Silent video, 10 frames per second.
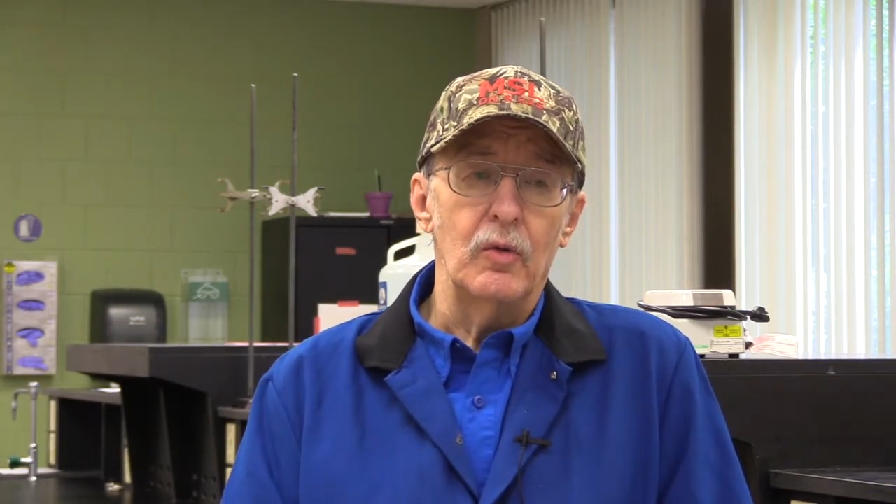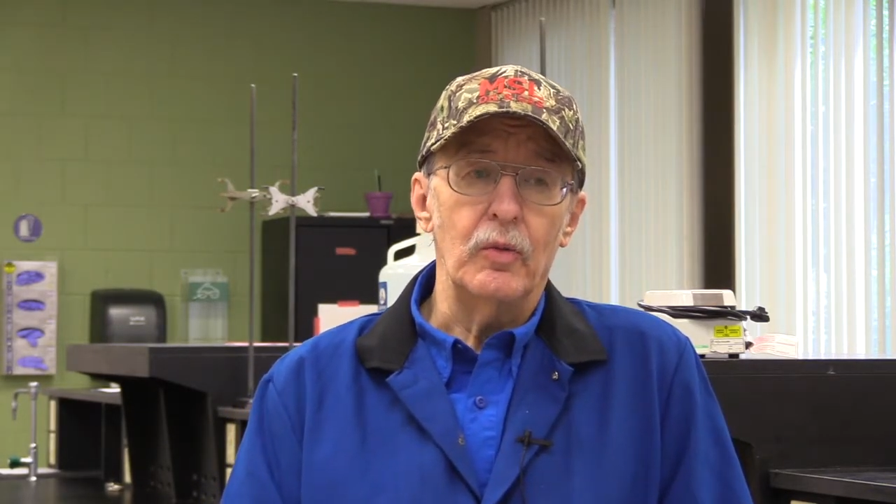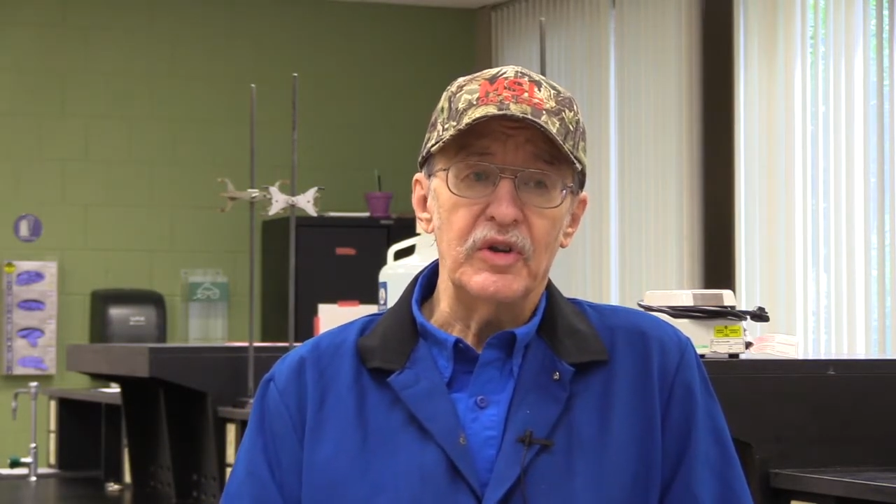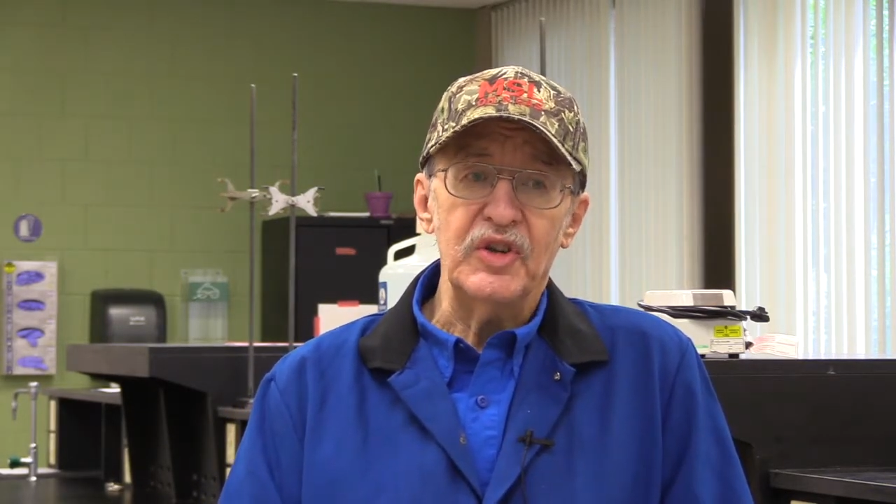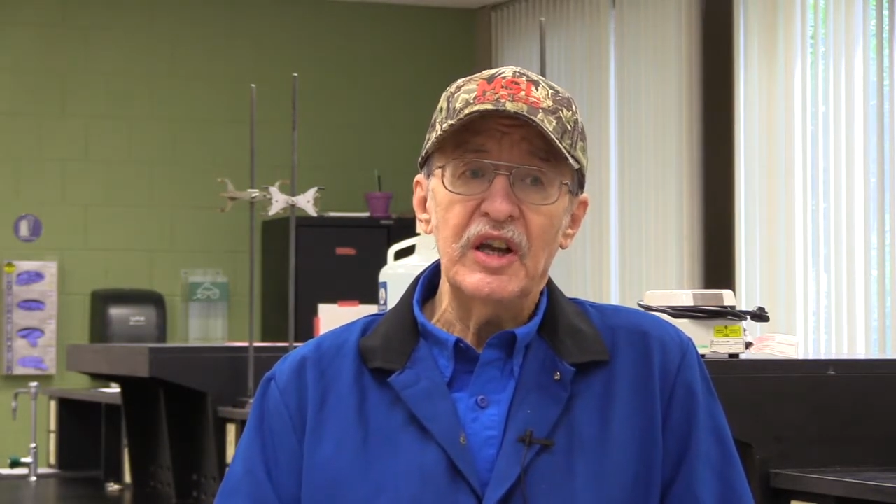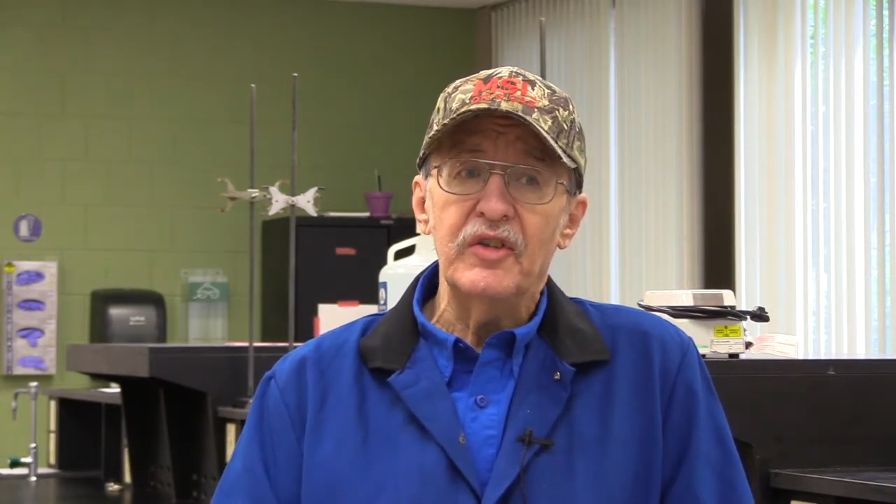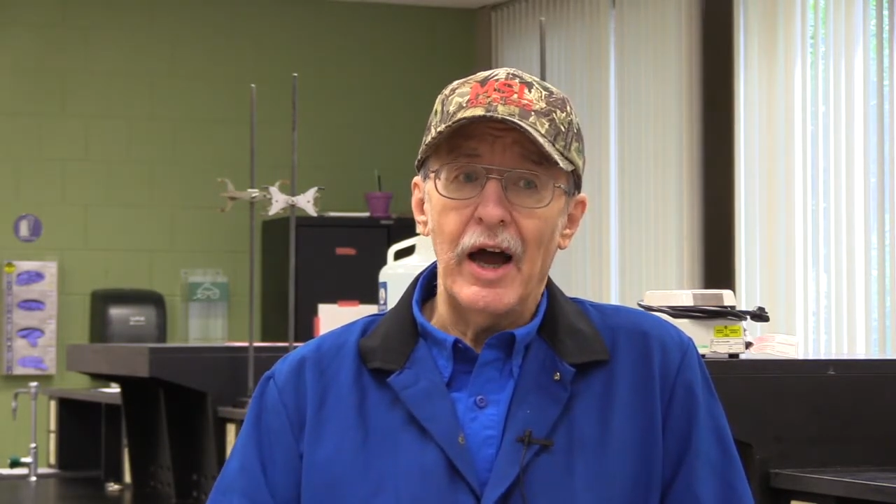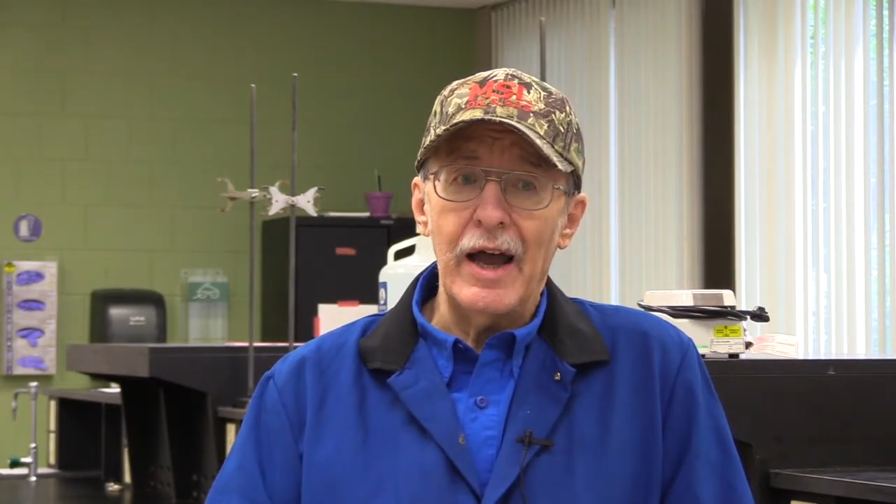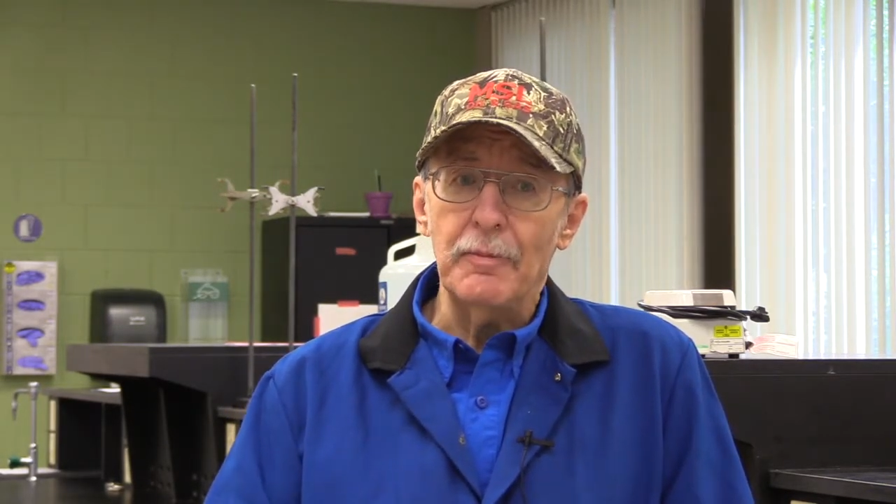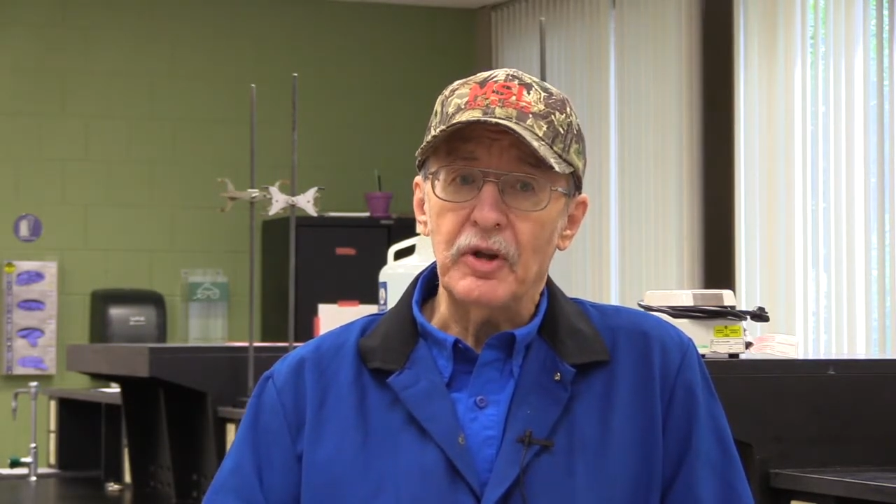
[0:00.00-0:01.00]
we see
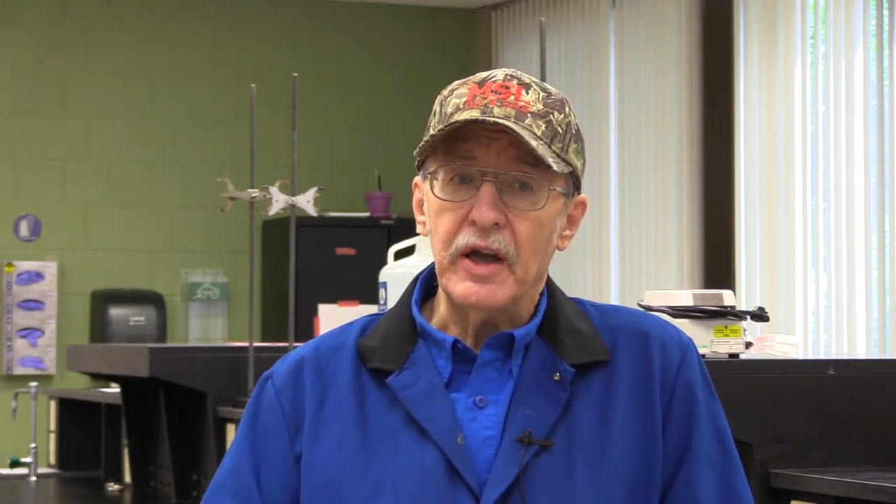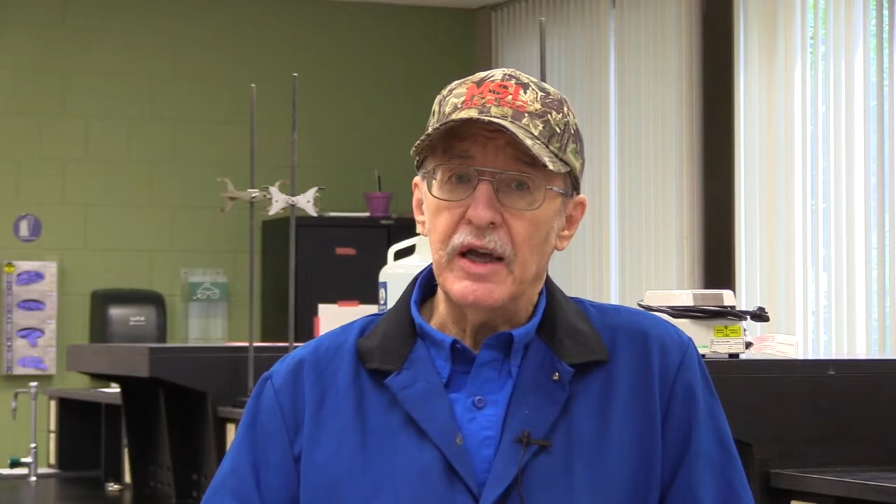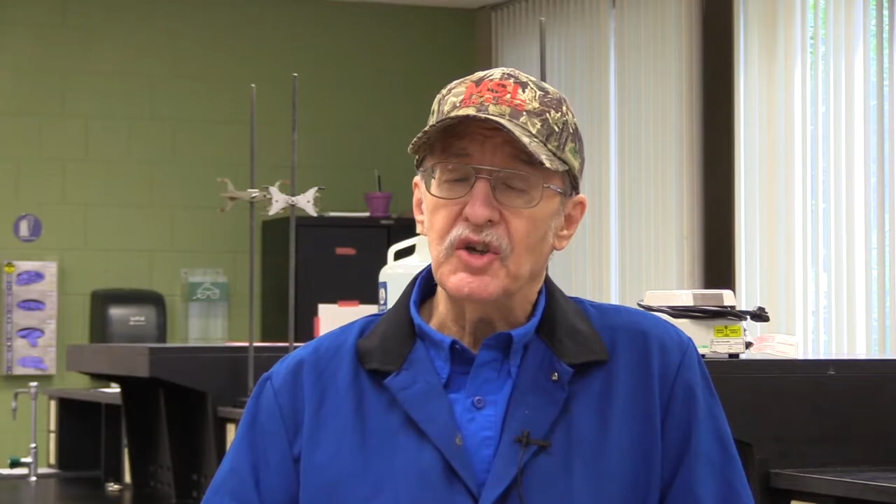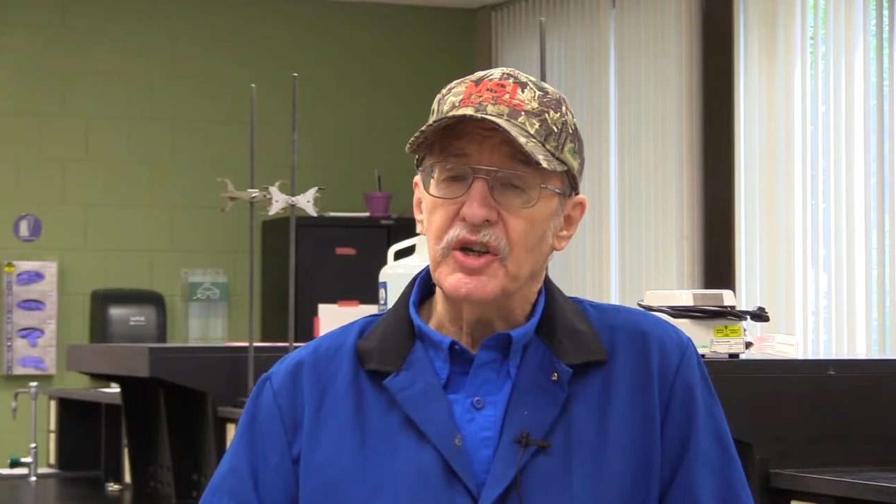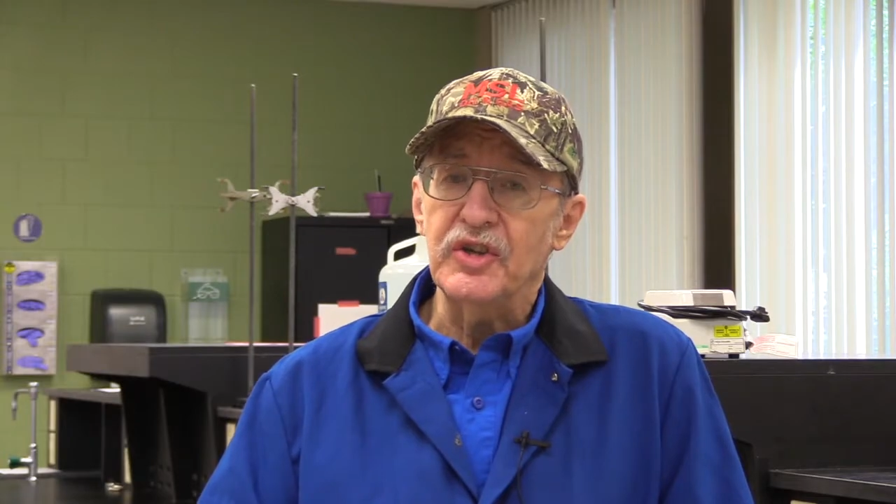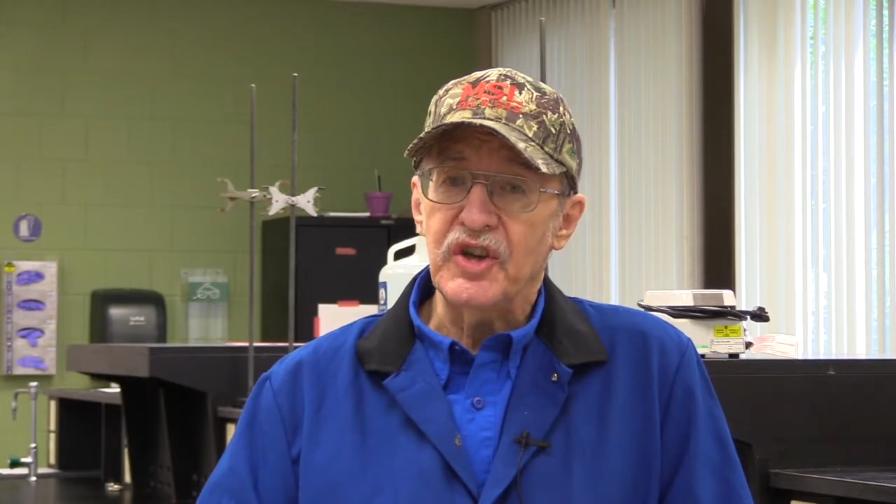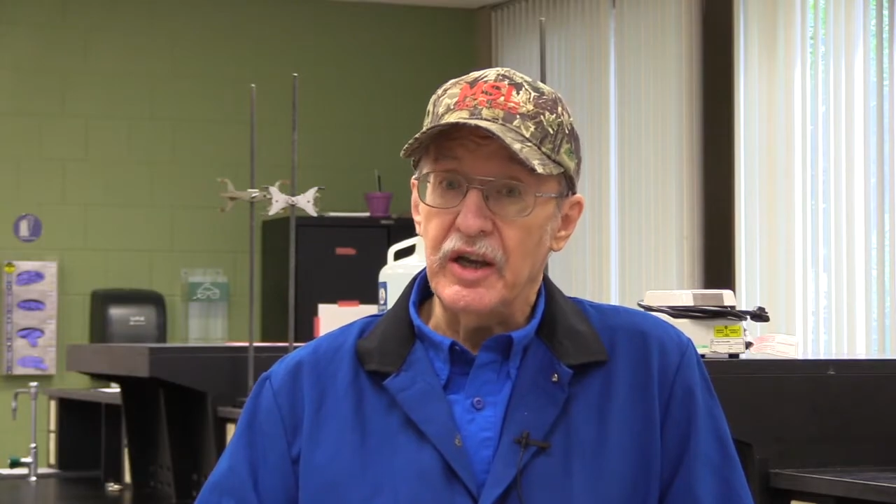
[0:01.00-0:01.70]
dye applications